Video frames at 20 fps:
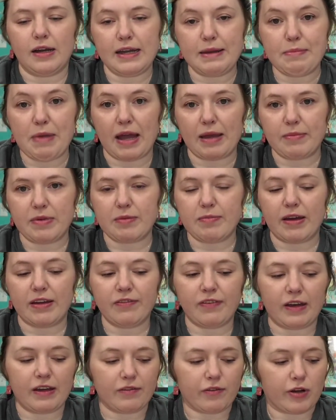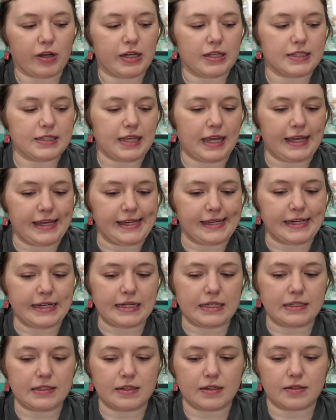It might be my favorite,
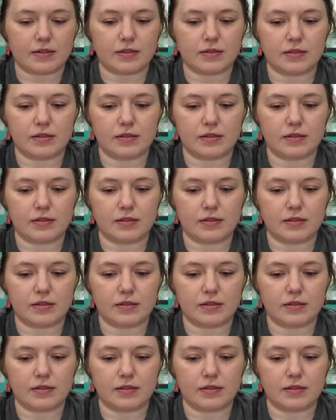and